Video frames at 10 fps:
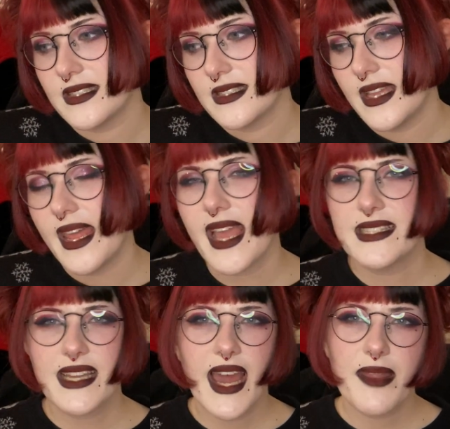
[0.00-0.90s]
And I guess
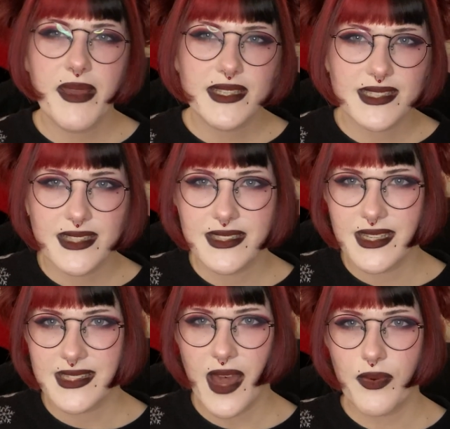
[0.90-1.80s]
it kind of makes sense
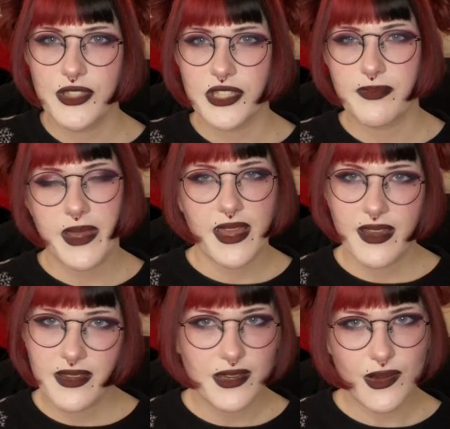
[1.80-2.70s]
because that would just
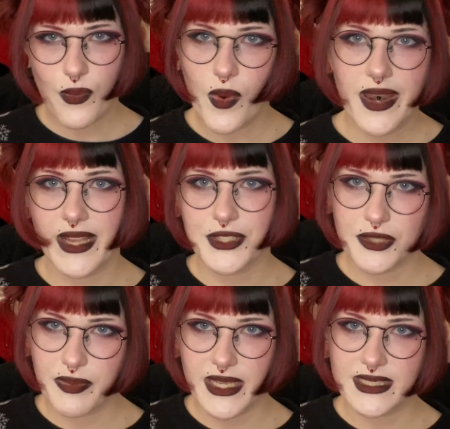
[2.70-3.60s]
be one
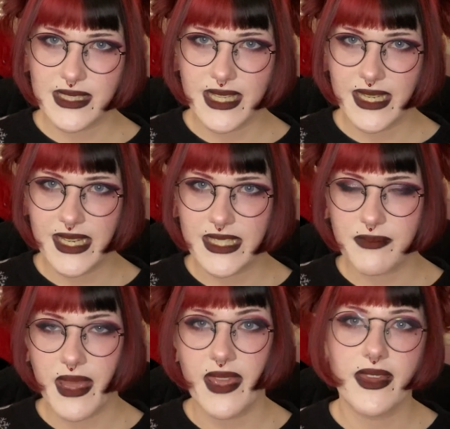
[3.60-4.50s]
extra piece that they'd need to
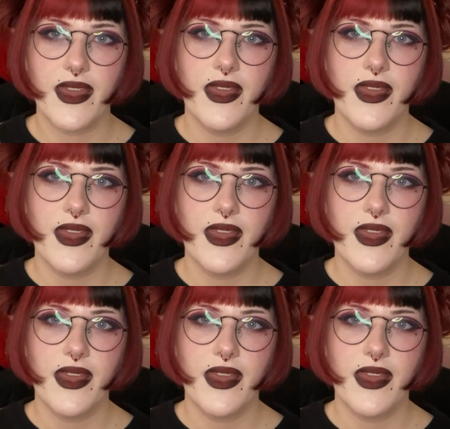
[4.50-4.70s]
make.